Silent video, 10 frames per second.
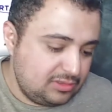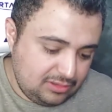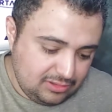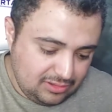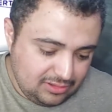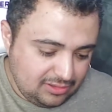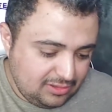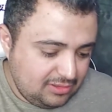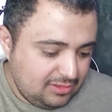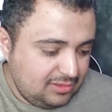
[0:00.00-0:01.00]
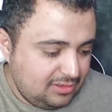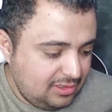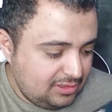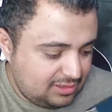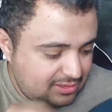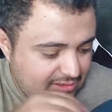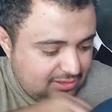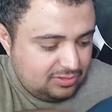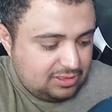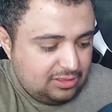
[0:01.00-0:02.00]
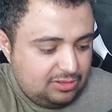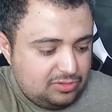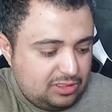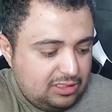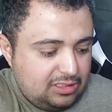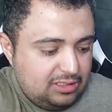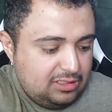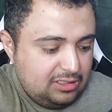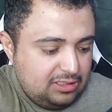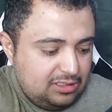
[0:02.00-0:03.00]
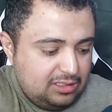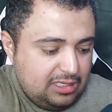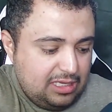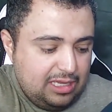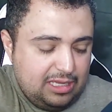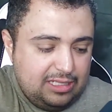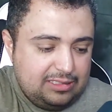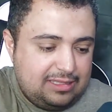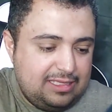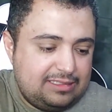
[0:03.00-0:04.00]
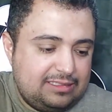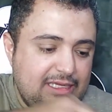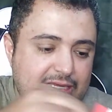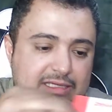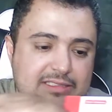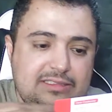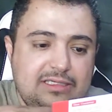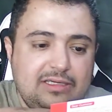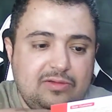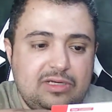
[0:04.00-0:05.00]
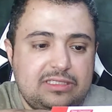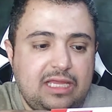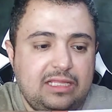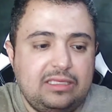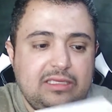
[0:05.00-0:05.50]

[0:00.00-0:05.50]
I just start using it. And this is, what is that?